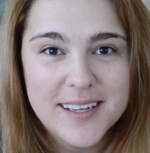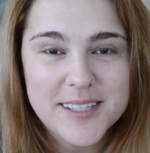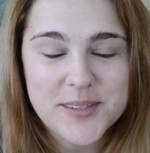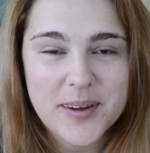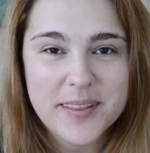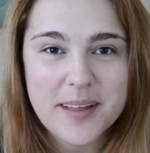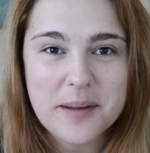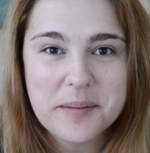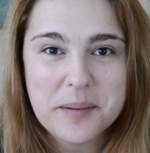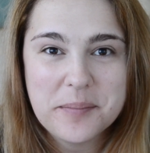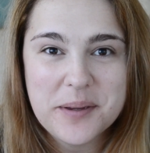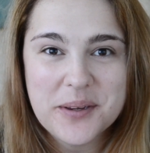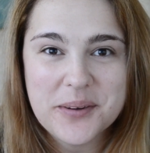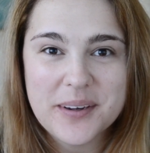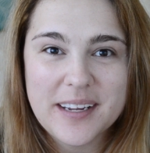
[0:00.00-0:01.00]
So I thought maybe
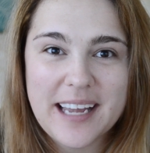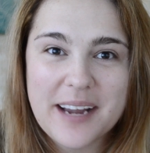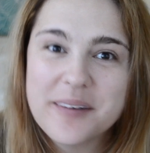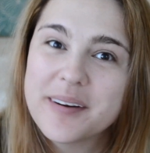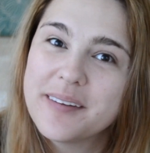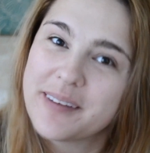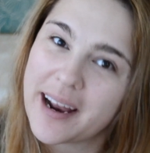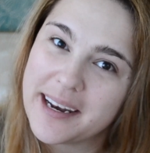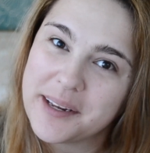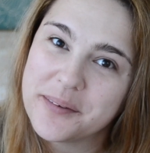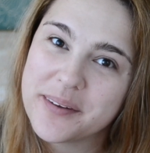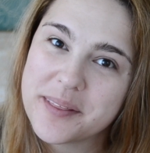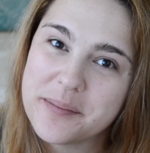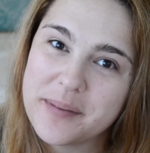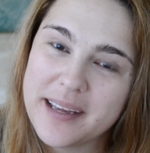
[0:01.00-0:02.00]
you could get ready
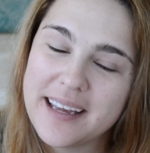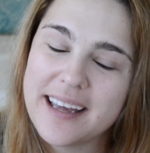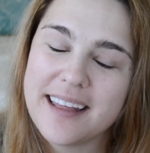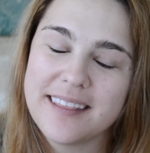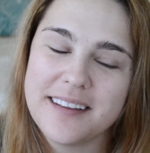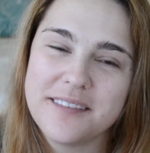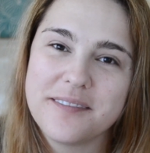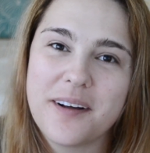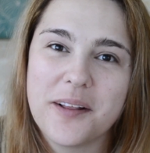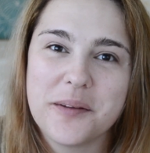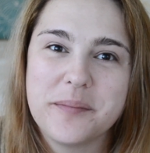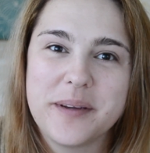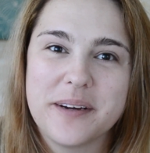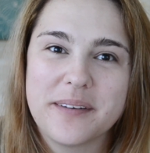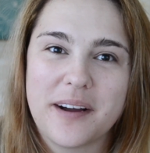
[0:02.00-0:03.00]
with me and then follow
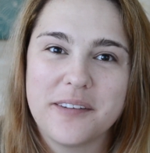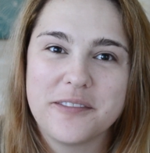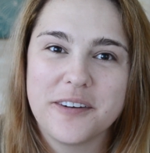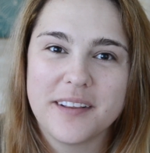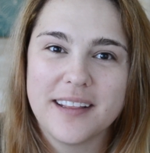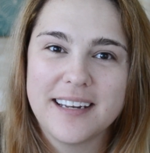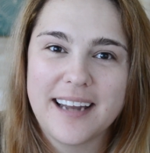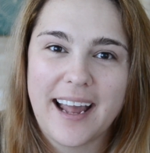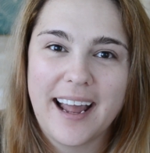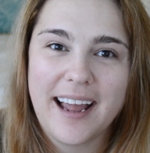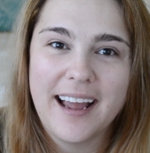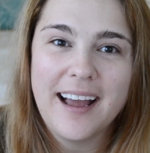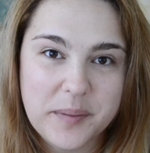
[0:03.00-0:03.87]
me around for the day.